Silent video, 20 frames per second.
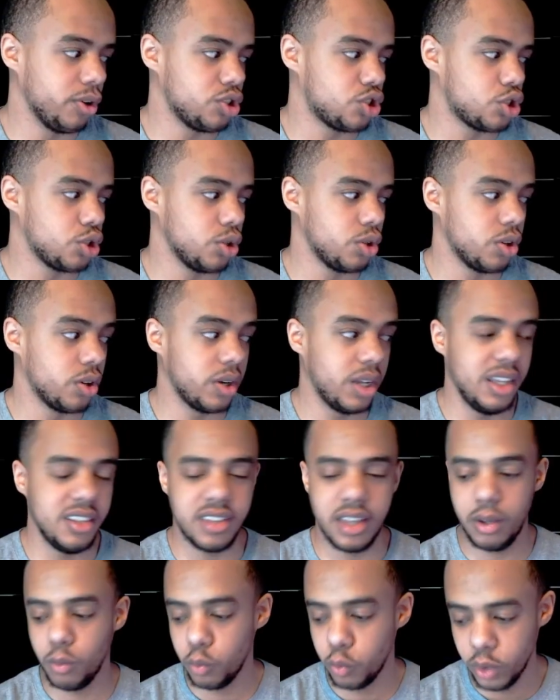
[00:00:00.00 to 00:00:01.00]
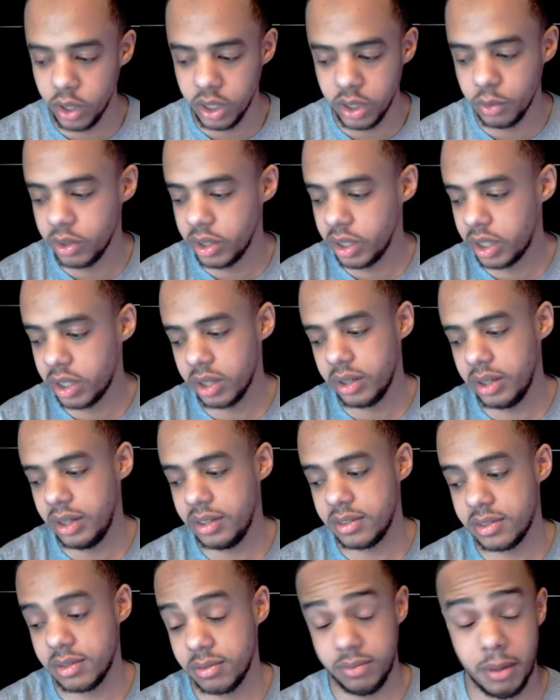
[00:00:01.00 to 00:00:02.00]
shooter. He's a really good.
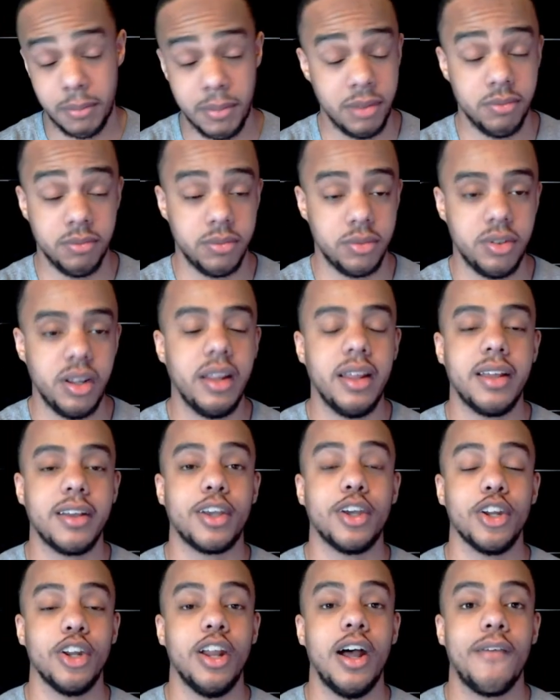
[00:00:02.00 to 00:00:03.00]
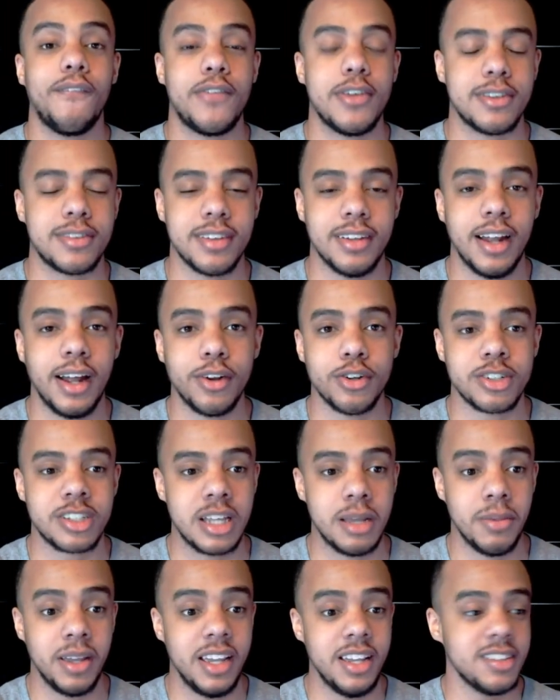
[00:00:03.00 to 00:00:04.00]
Good enough is an
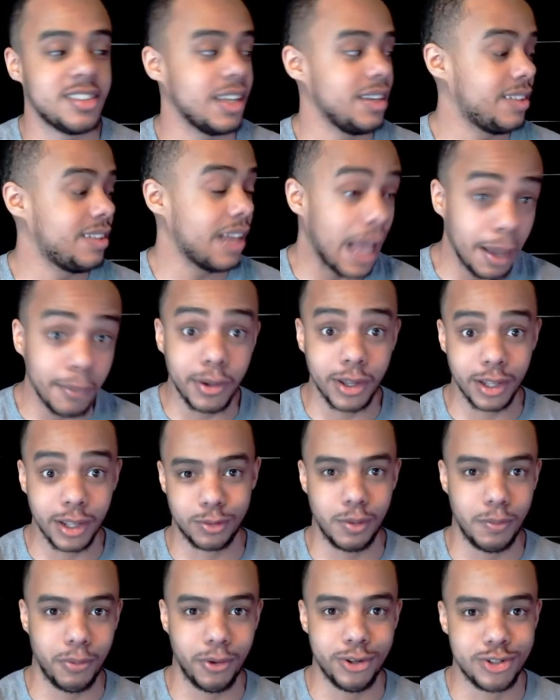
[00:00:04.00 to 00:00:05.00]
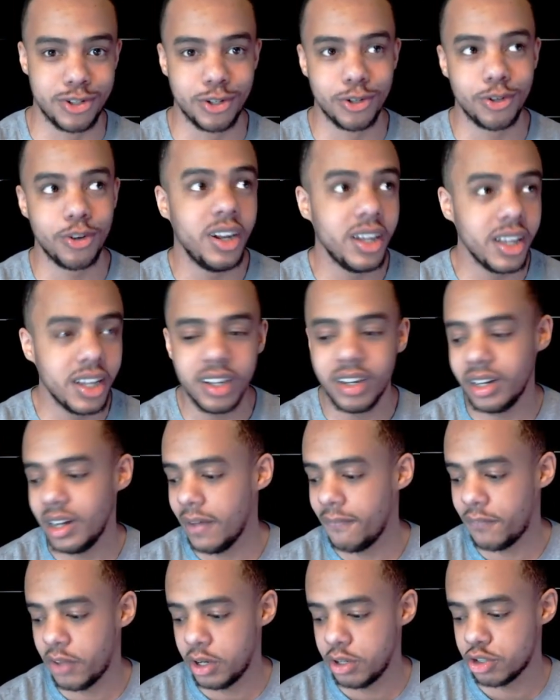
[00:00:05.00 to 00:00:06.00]
understatement. He's a damn good 3-point shooter and a good
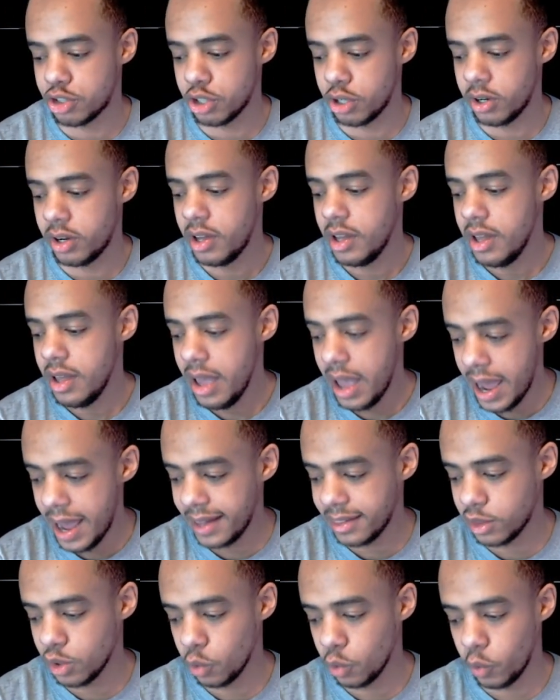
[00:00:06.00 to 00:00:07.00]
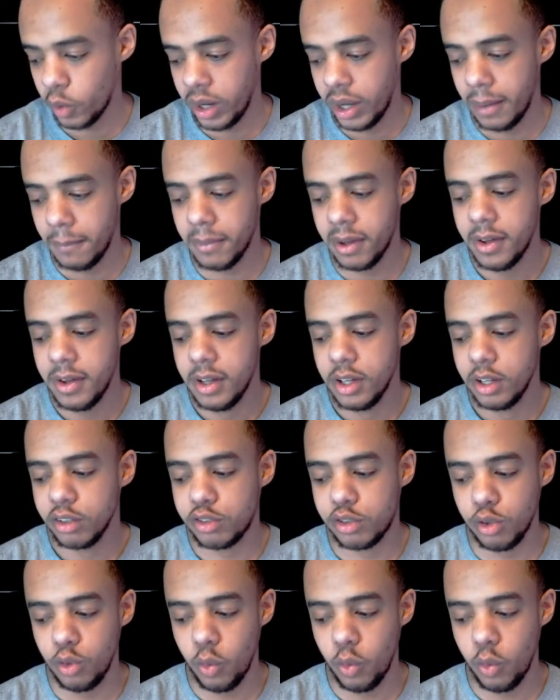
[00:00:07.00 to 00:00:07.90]
enough finisher at the rim to